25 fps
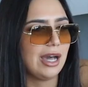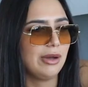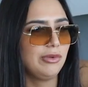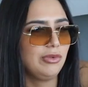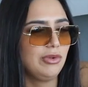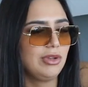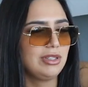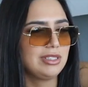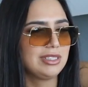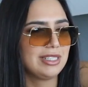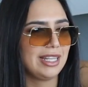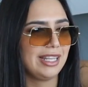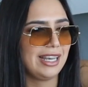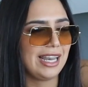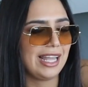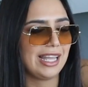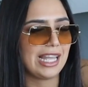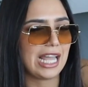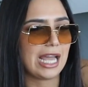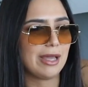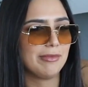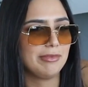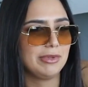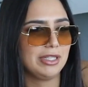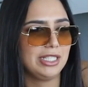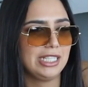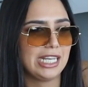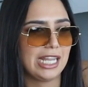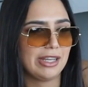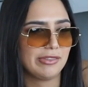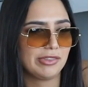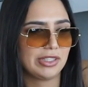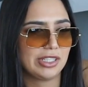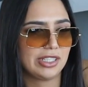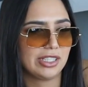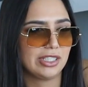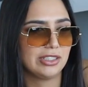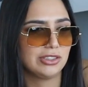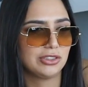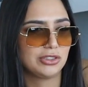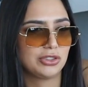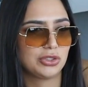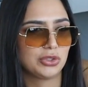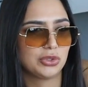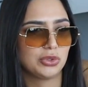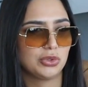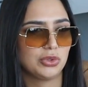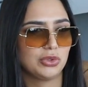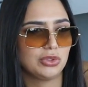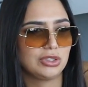I will say like I've been navigating
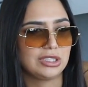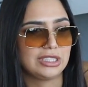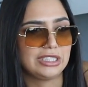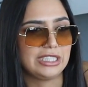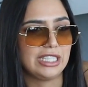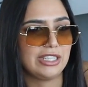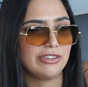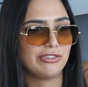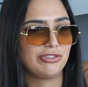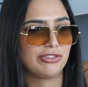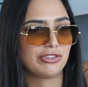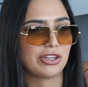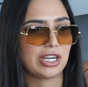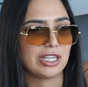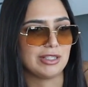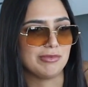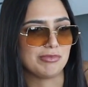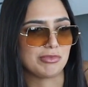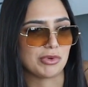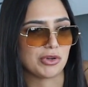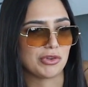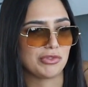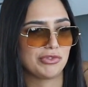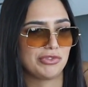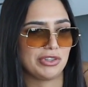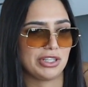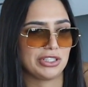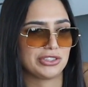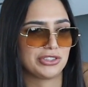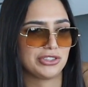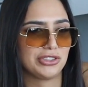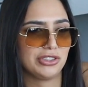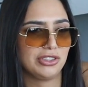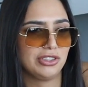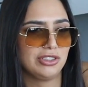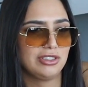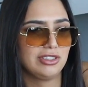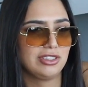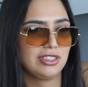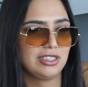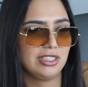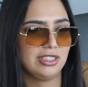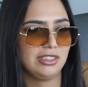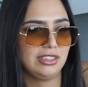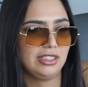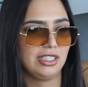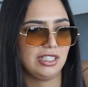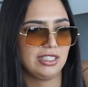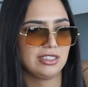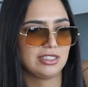through different professions
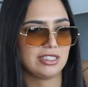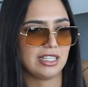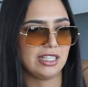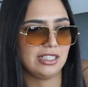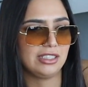in these